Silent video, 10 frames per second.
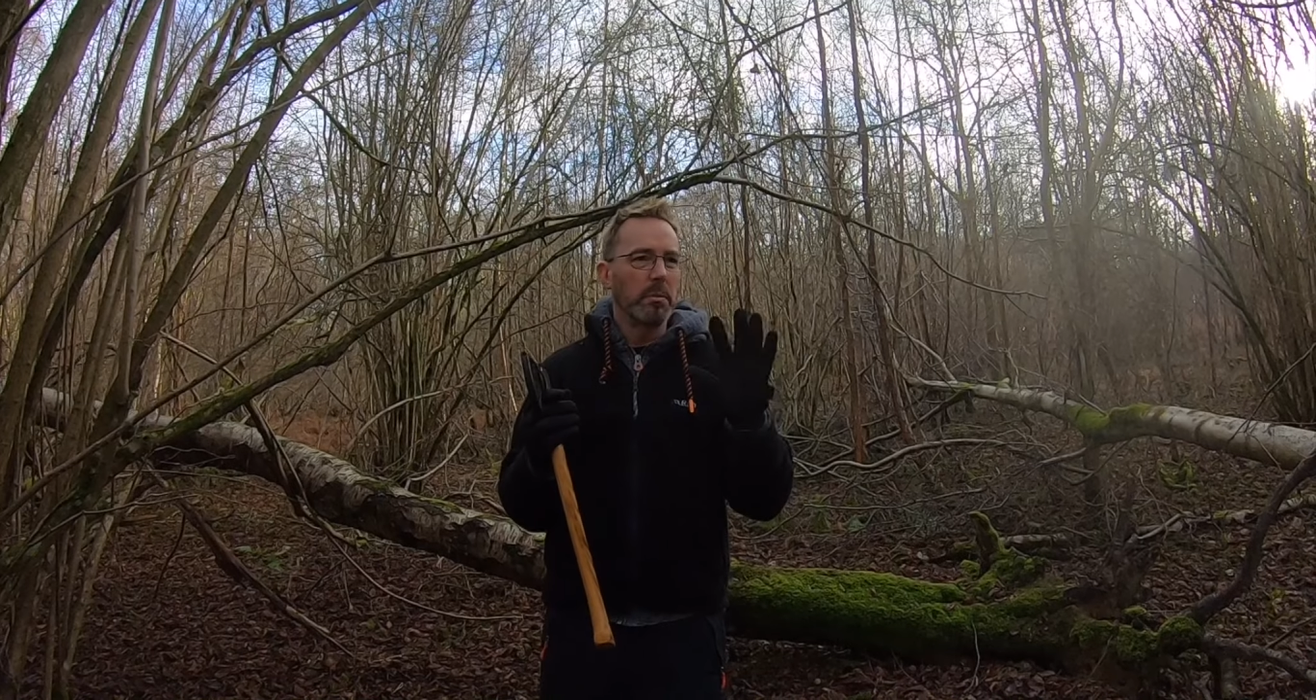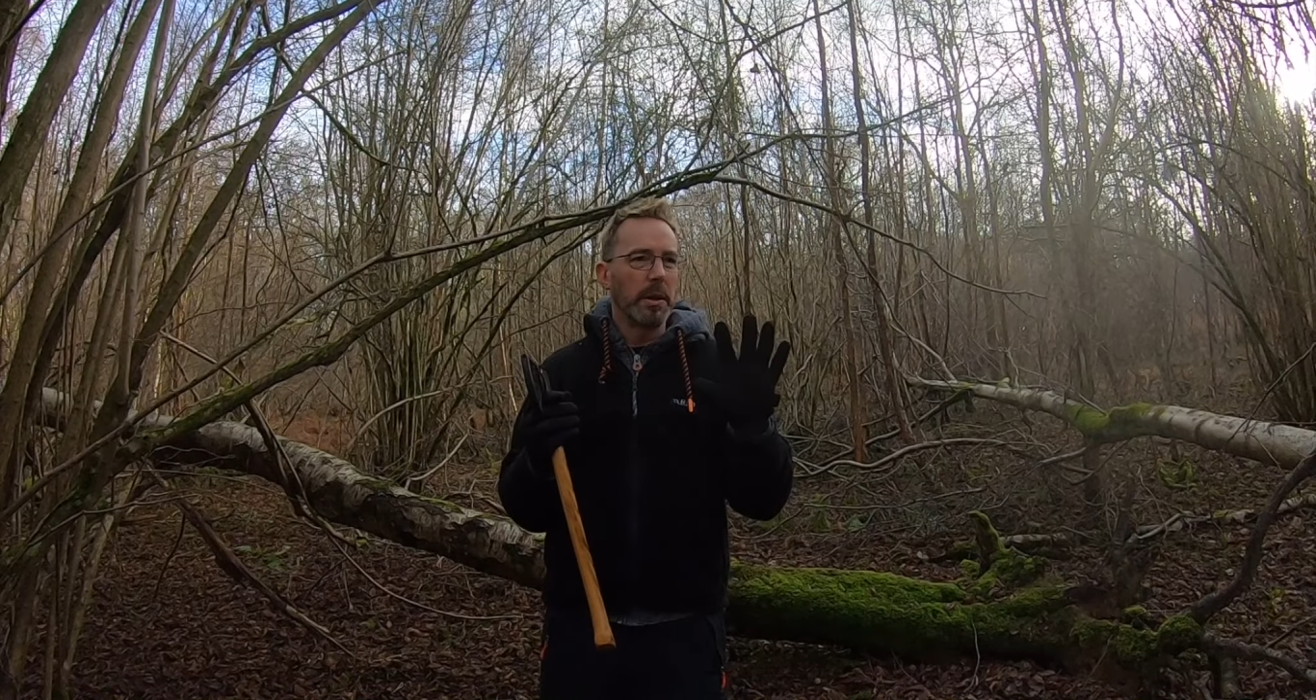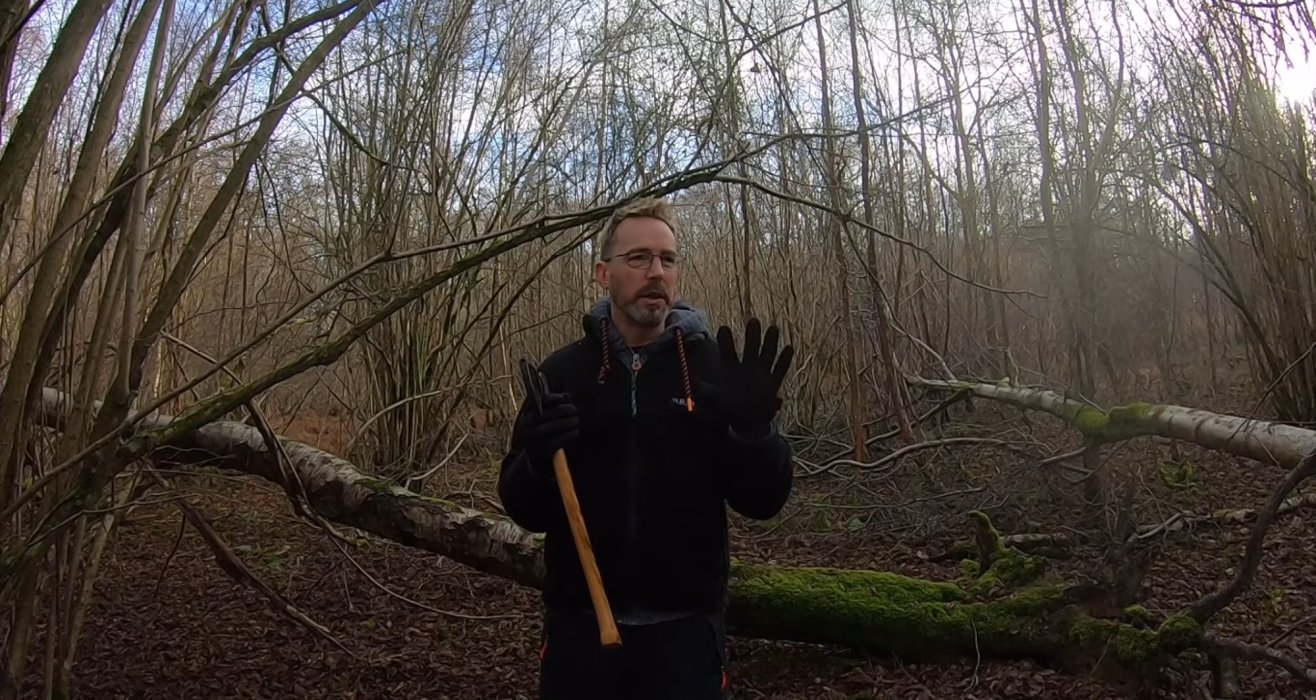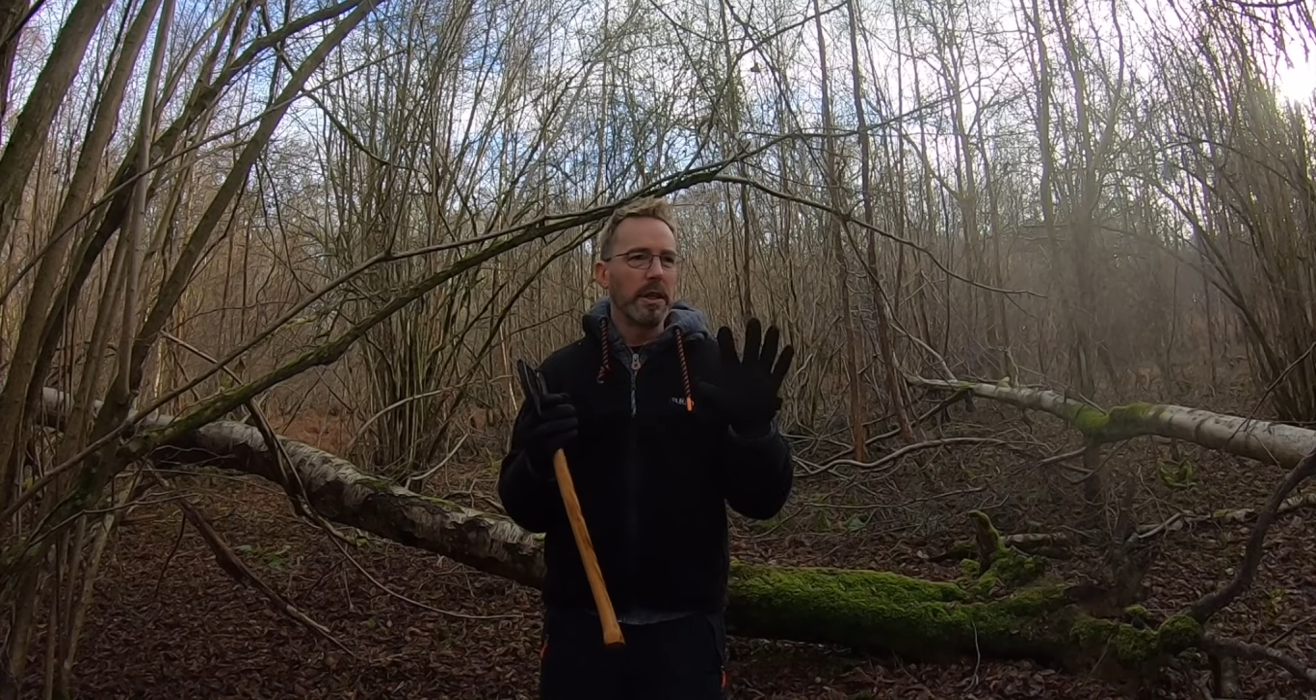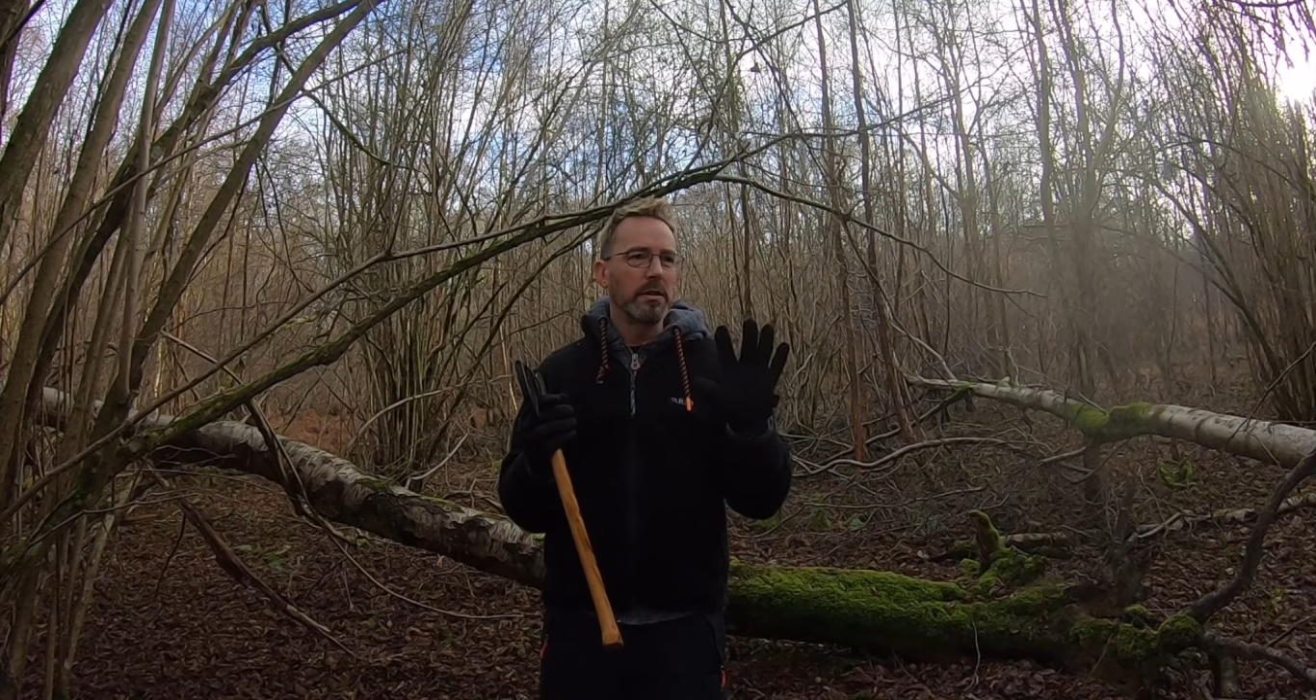
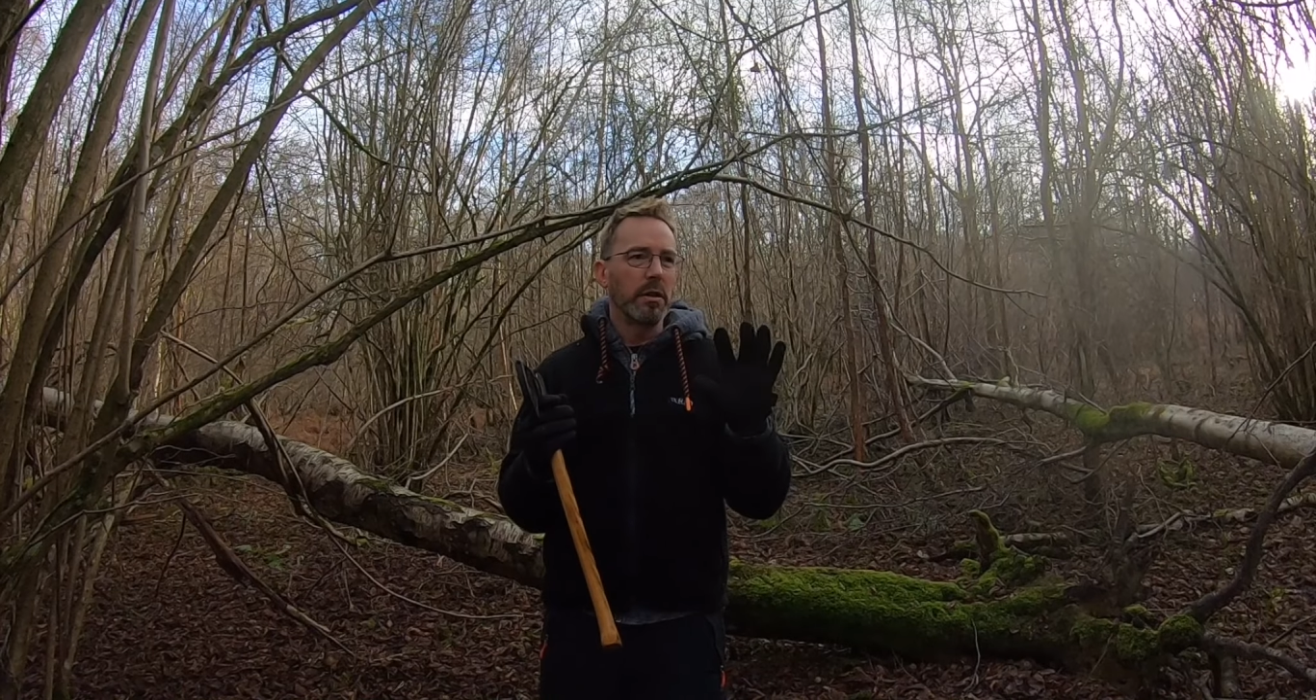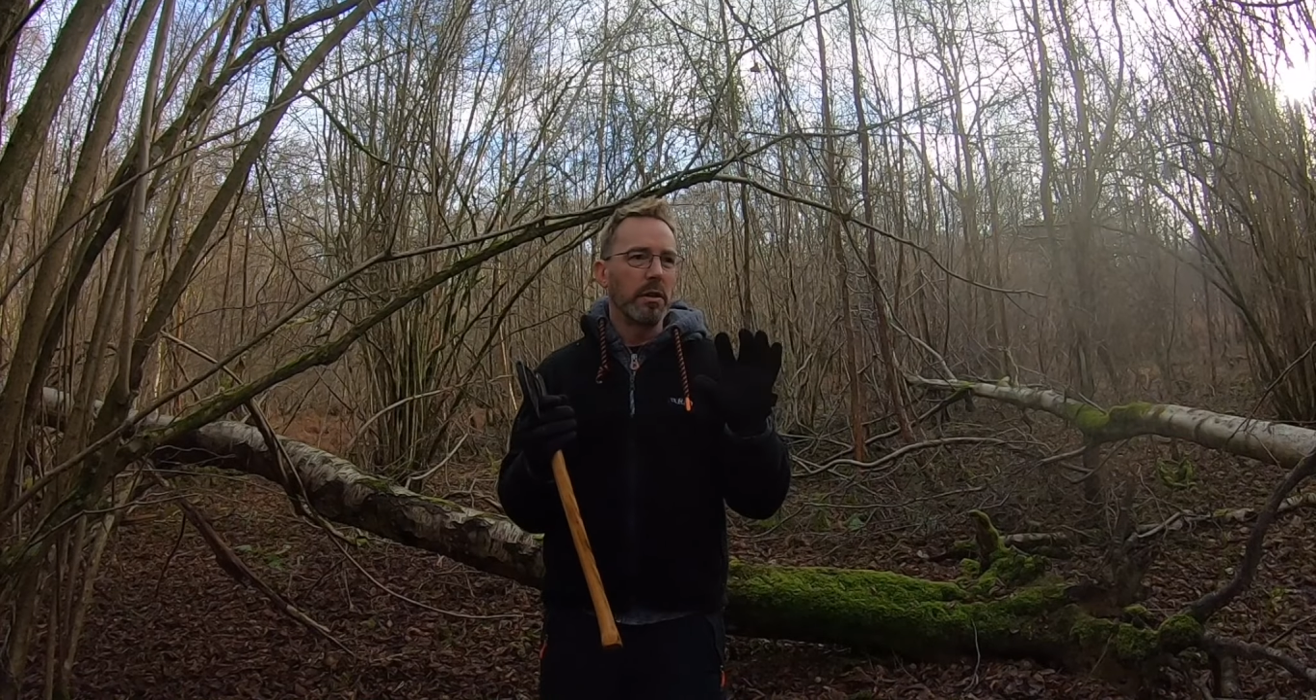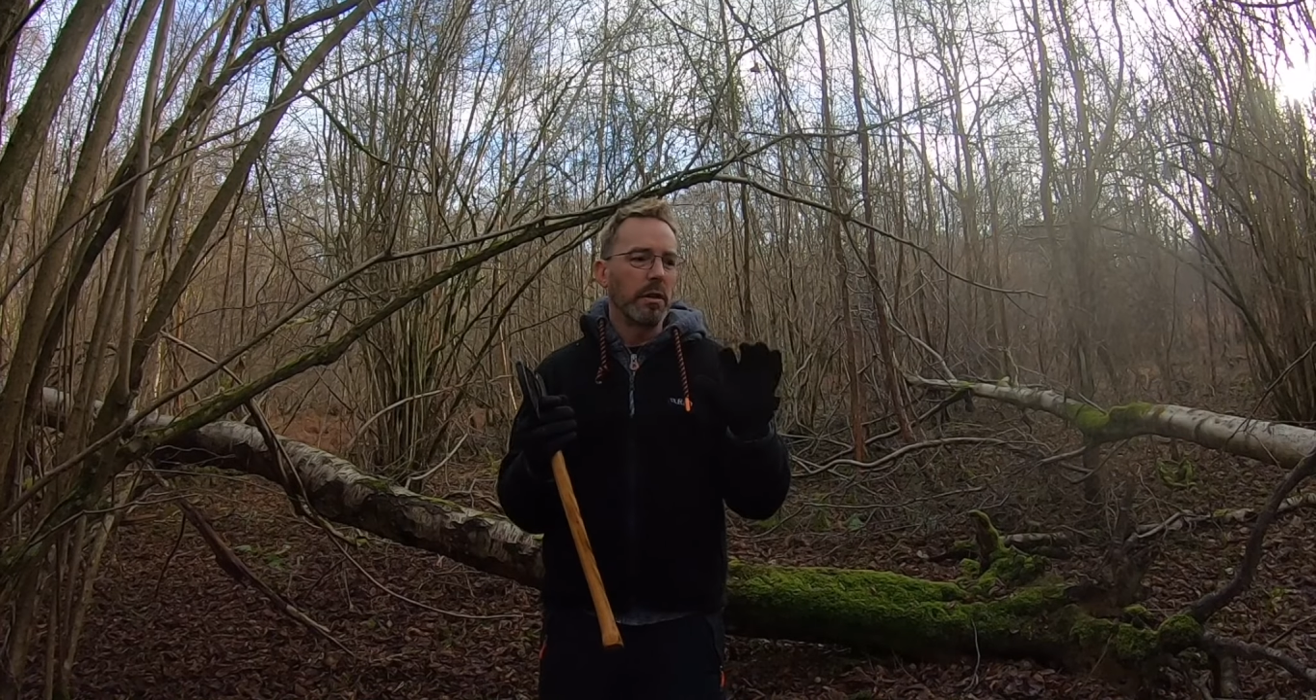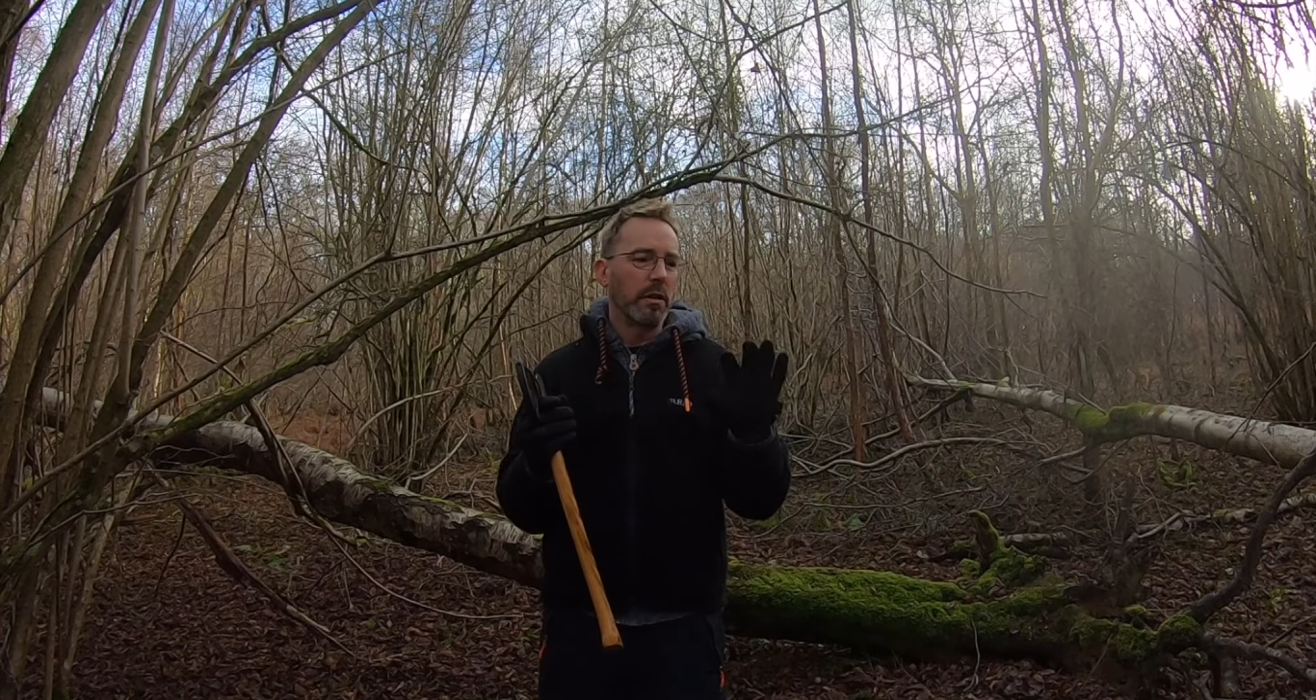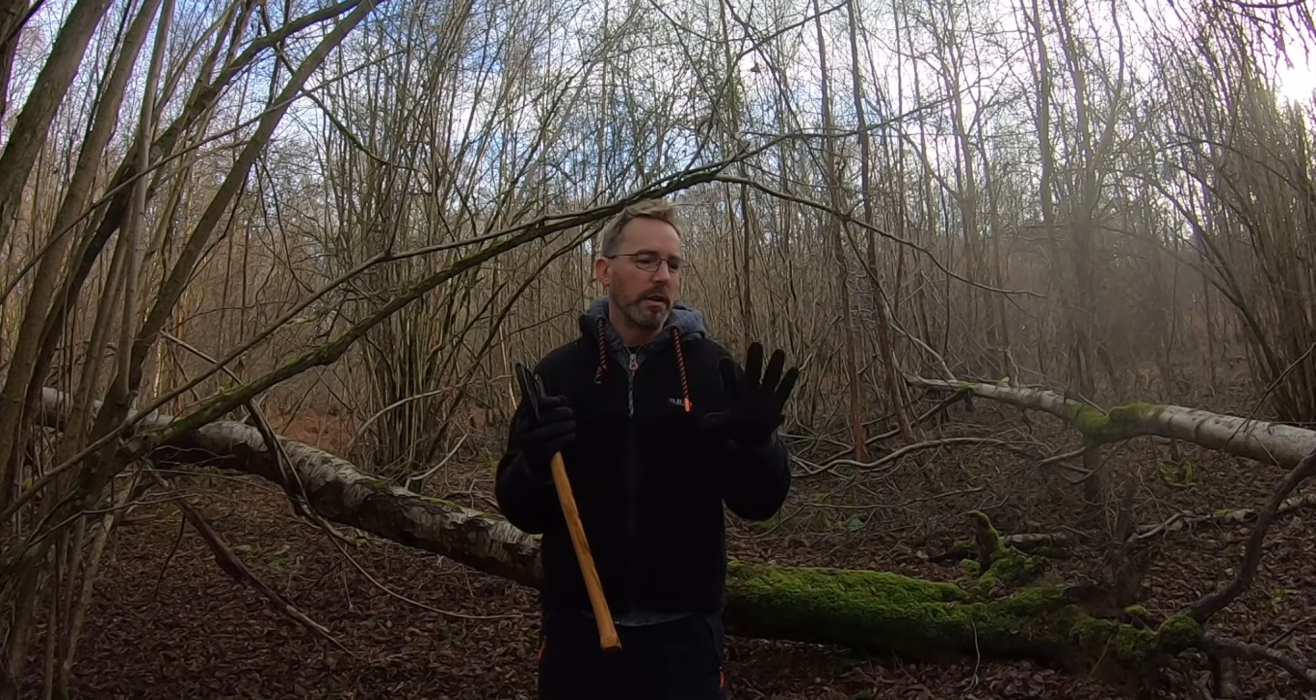but these
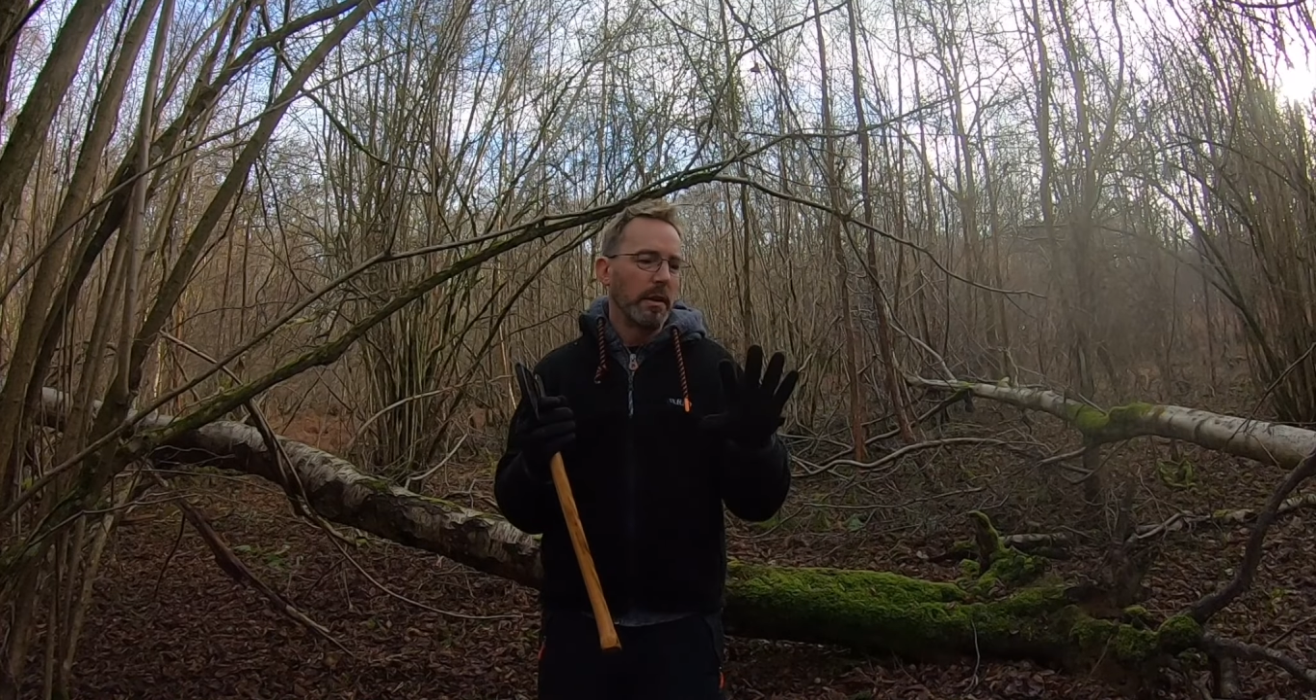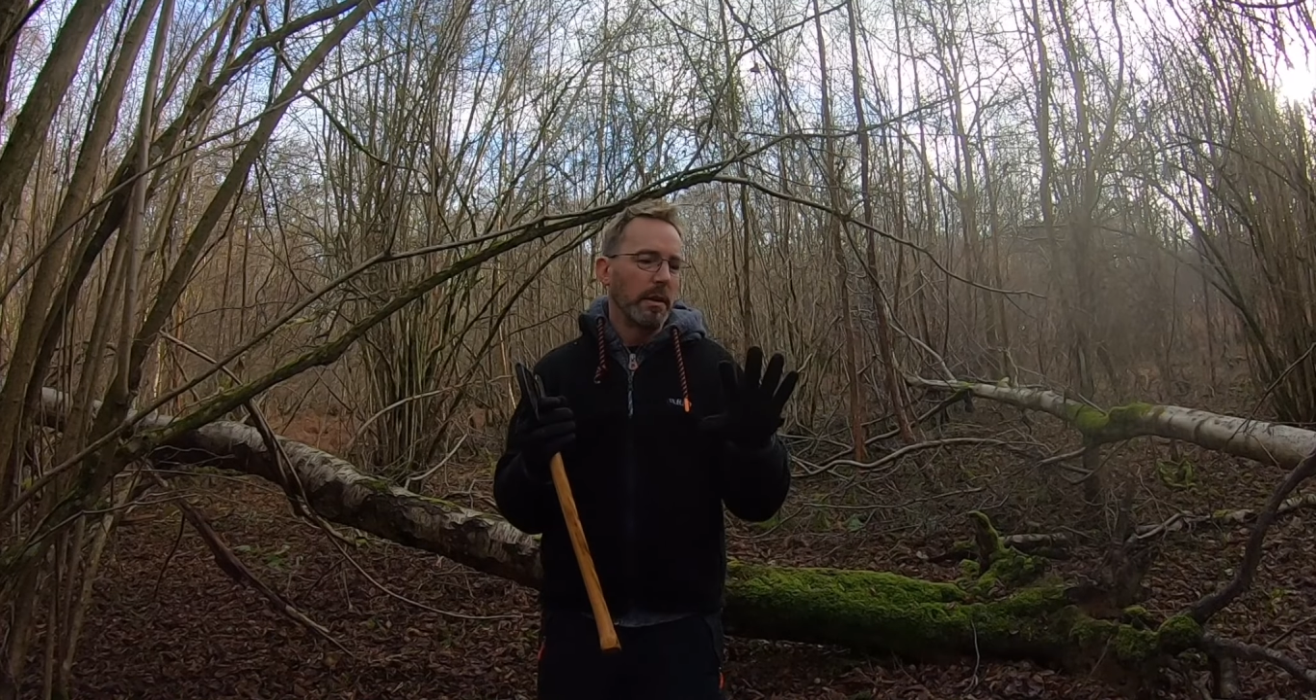are